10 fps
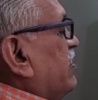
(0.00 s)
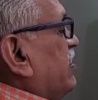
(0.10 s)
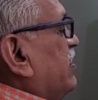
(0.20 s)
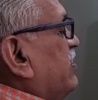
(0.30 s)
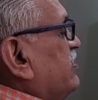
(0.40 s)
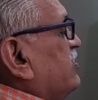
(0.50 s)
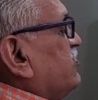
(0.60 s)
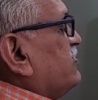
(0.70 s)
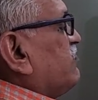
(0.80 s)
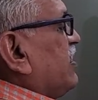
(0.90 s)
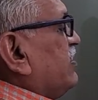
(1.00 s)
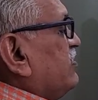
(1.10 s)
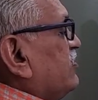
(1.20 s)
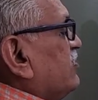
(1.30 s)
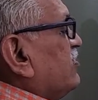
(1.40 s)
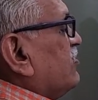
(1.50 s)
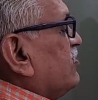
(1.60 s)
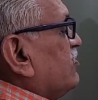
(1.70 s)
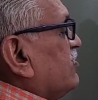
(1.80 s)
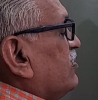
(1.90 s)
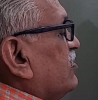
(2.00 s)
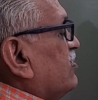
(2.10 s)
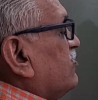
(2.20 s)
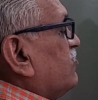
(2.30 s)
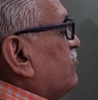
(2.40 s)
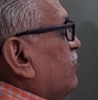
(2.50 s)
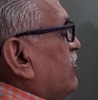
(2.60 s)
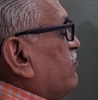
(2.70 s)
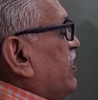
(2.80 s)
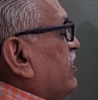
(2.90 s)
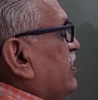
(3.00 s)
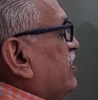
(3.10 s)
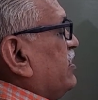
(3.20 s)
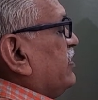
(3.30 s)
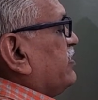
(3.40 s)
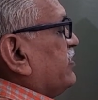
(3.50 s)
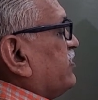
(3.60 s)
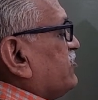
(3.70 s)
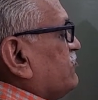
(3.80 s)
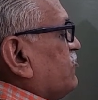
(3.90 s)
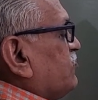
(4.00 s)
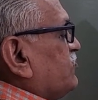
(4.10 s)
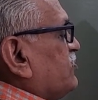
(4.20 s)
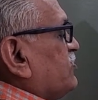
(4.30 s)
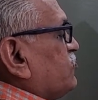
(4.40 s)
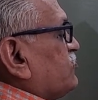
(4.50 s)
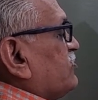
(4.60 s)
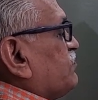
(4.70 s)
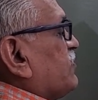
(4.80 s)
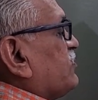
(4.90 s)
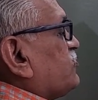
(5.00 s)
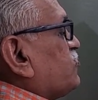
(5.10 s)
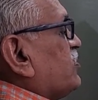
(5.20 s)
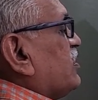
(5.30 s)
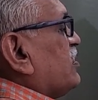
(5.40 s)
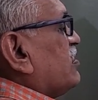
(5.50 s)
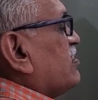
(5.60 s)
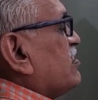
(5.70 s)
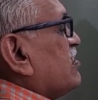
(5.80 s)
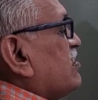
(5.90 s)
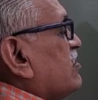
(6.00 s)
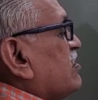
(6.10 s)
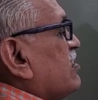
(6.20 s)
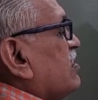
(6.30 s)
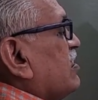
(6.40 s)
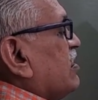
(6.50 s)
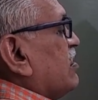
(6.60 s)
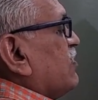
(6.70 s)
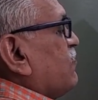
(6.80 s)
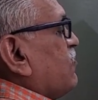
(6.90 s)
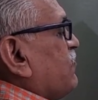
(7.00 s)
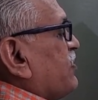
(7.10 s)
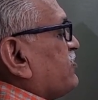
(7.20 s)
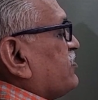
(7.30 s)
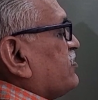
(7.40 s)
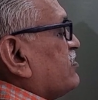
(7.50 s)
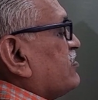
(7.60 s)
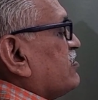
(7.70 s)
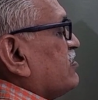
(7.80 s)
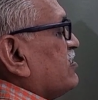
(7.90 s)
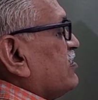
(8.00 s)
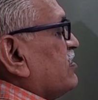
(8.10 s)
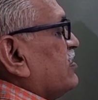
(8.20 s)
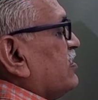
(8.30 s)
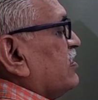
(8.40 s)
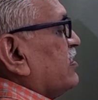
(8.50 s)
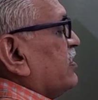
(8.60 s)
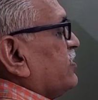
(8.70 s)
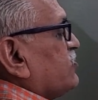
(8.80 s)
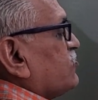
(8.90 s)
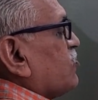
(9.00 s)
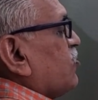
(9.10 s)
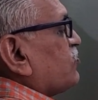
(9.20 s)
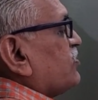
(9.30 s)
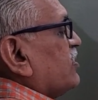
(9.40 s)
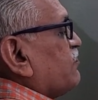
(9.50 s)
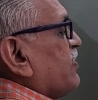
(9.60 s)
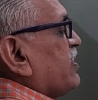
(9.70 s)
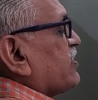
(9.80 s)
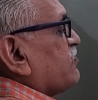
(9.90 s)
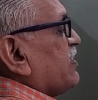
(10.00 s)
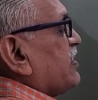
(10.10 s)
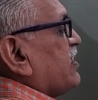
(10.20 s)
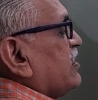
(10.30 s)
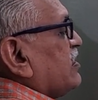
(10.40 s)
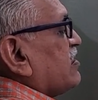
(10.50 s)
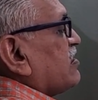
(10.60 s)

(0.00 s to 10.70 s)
In given by 1 by L integration from C to C plus 2L f of x into cos n pi x by L